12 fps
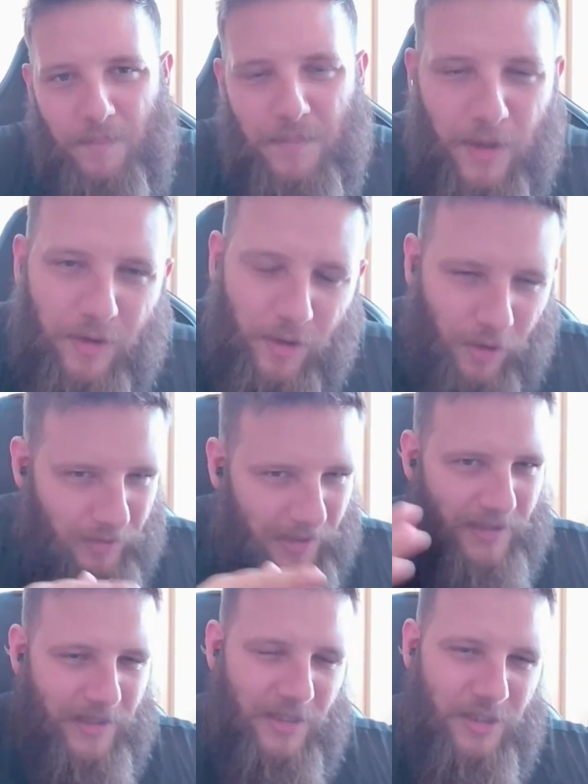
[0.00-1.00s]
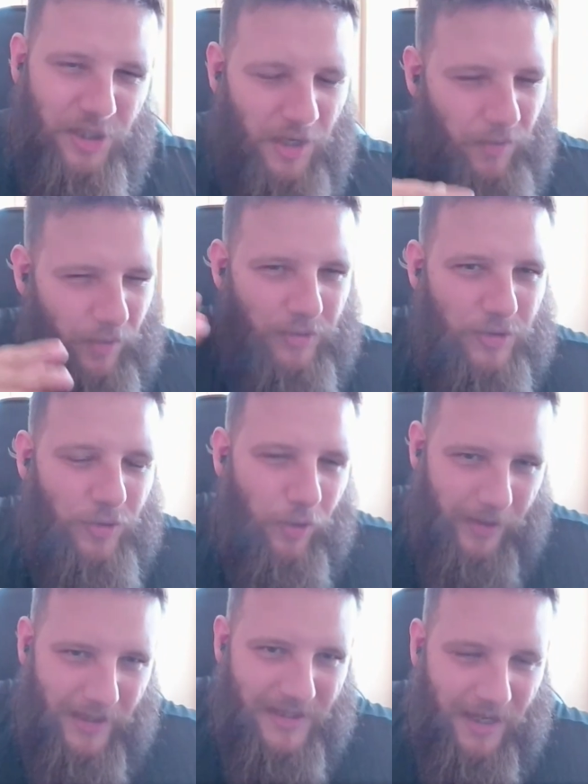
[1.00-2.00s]
you know, that general
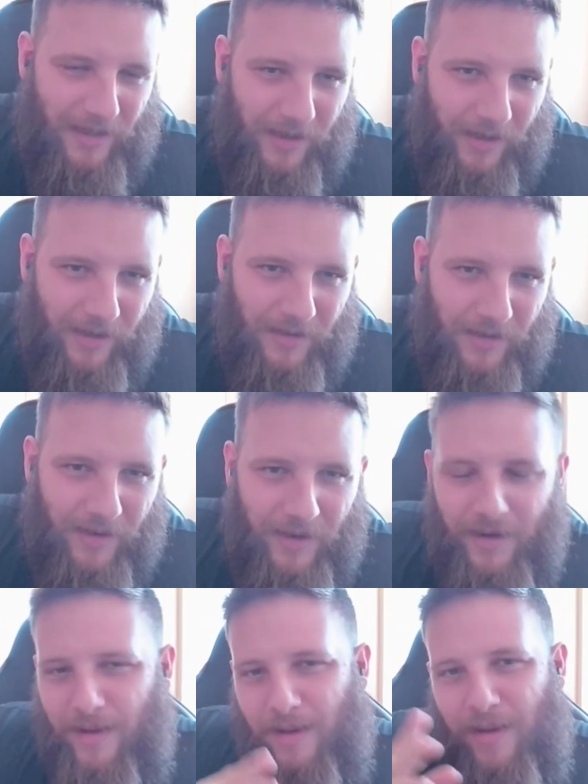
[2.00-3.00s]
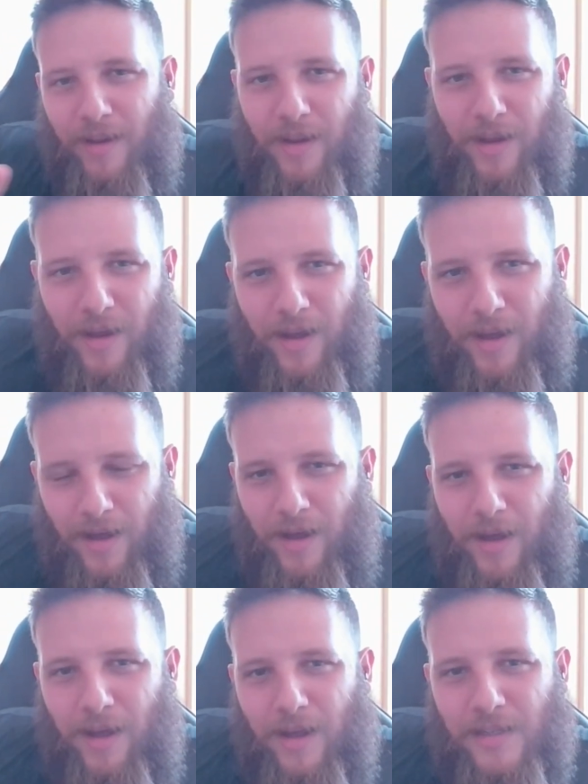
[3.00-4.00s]
storytelling, like
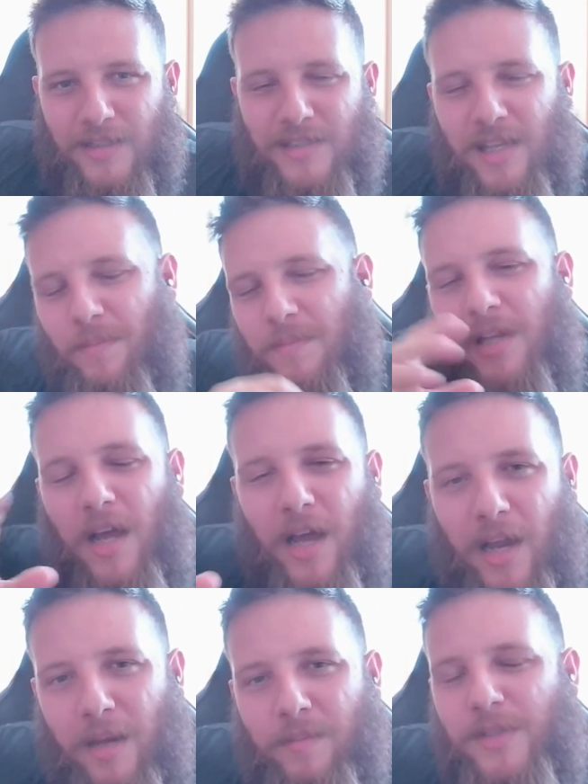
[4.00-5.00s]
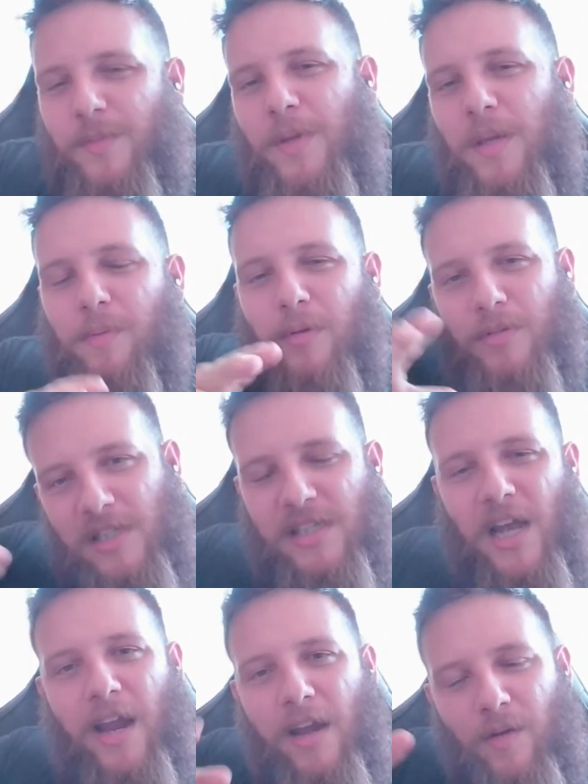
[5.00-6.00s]
sometimes people
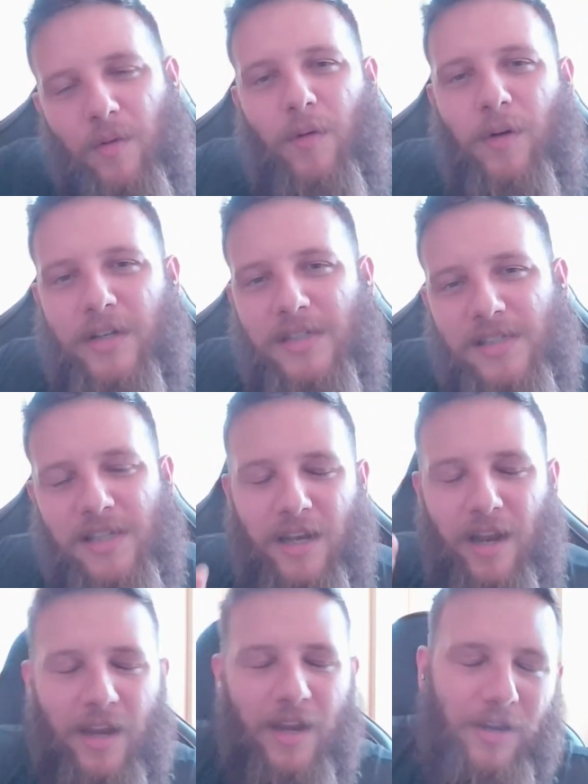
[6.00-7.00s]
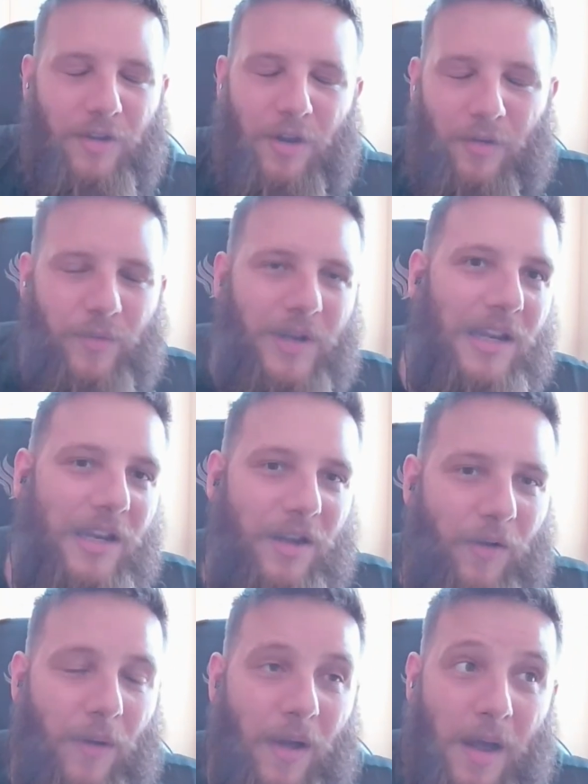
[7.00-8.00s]
design courses and you don't really
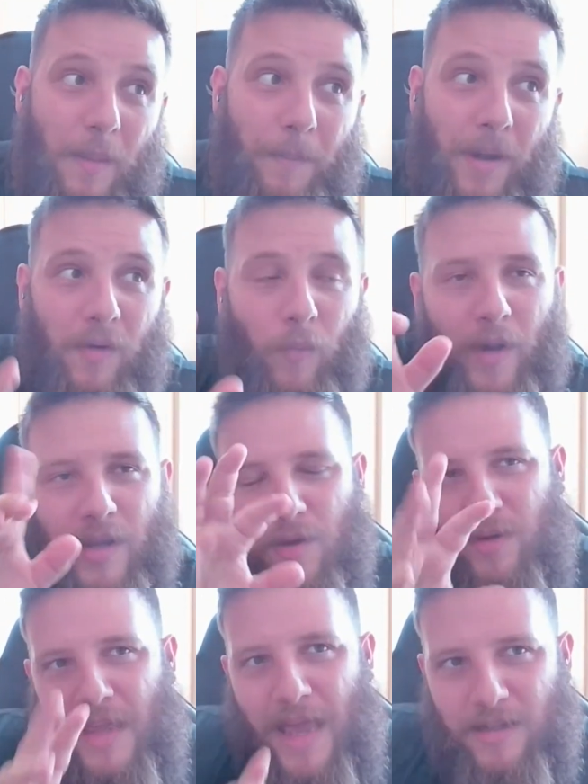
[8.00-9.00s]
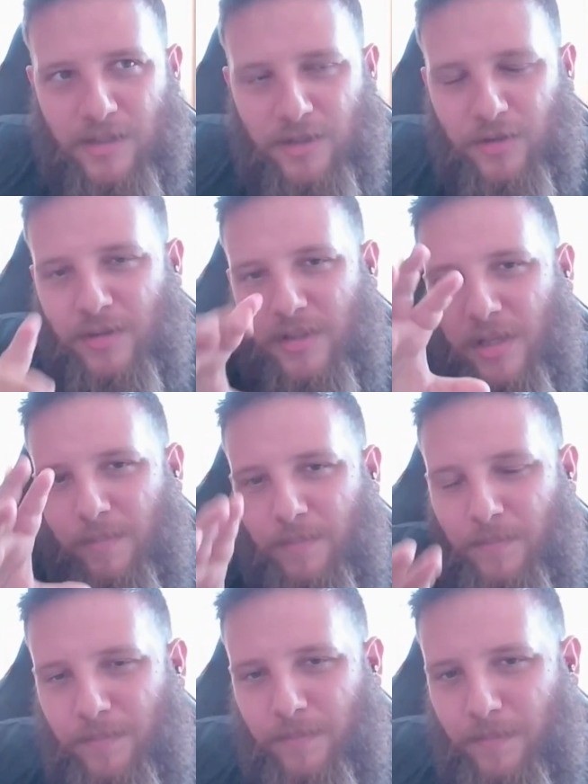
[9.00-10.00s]
know. But when you get to
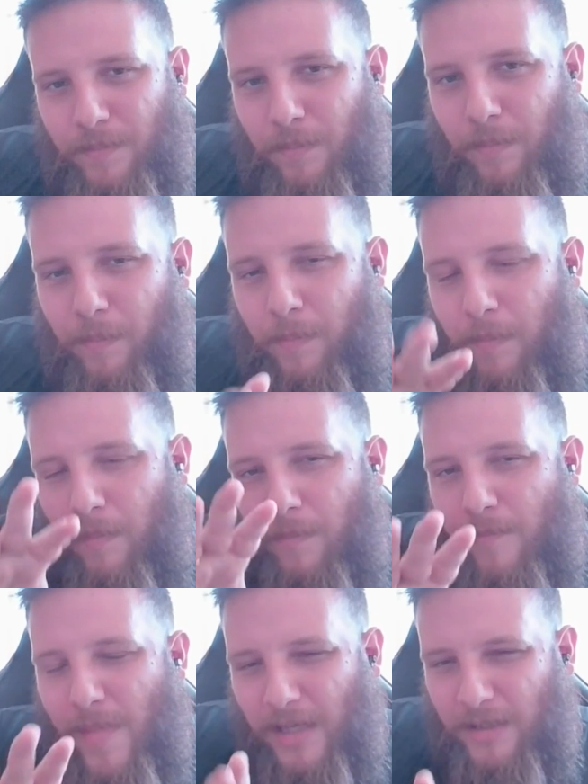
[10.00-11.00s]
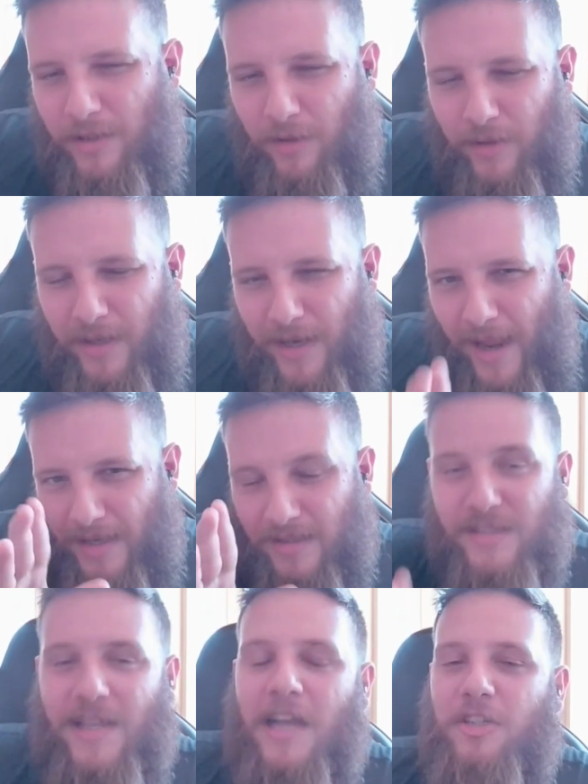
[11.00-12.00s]
the middle and
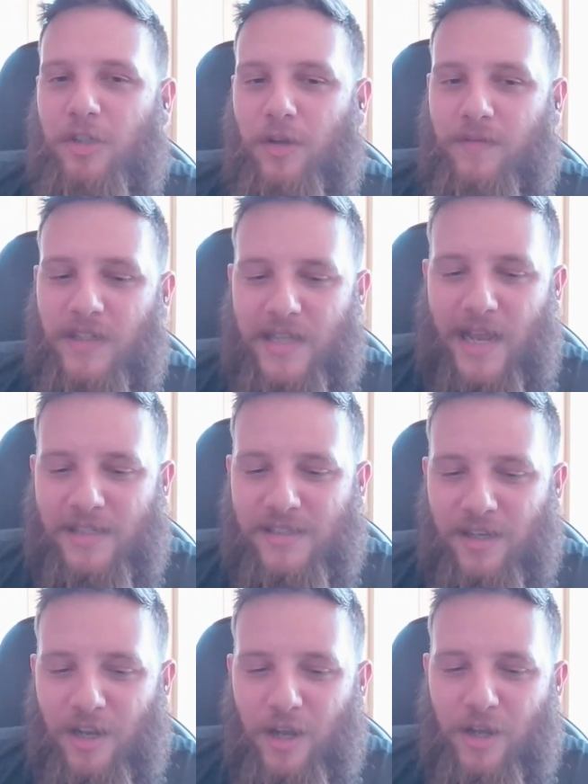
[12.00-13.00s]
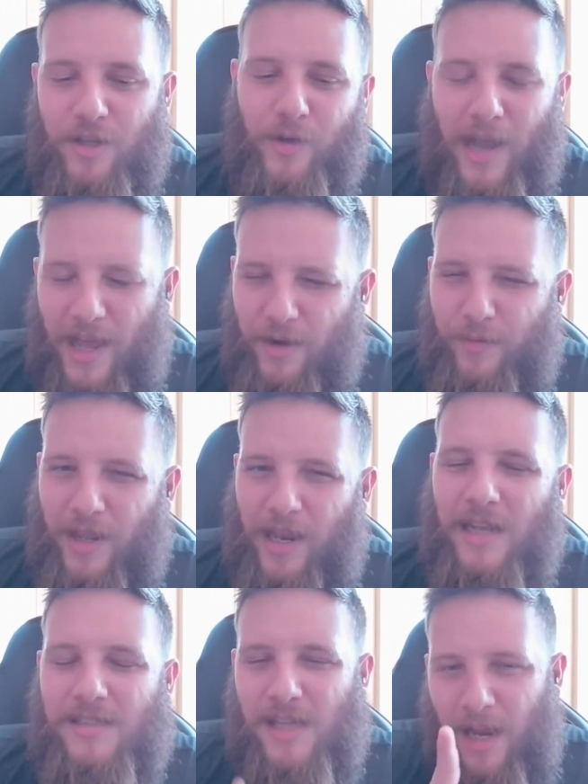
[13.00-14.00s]
end section of the text, you kind of
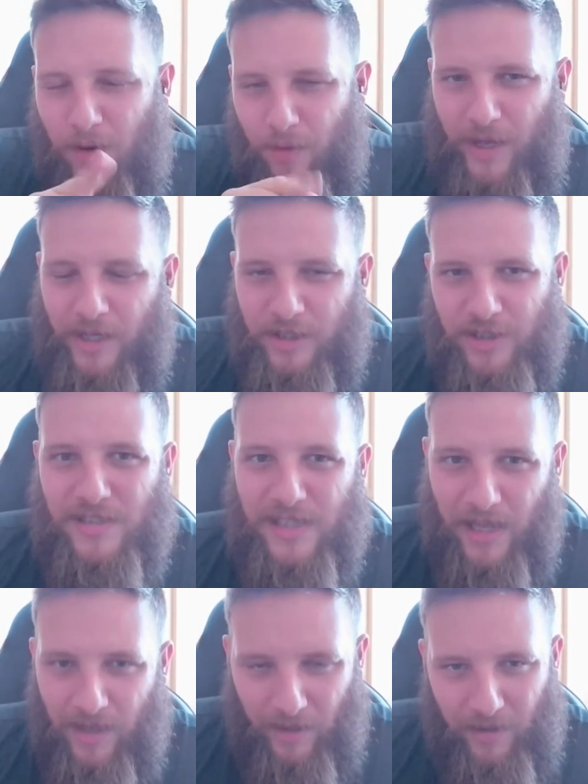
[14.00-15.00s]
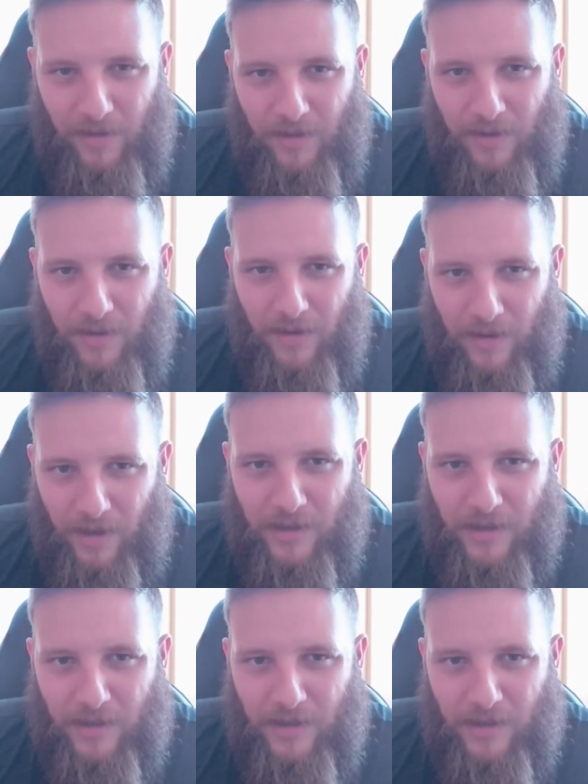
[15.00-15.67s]
realize, okay, she's selling a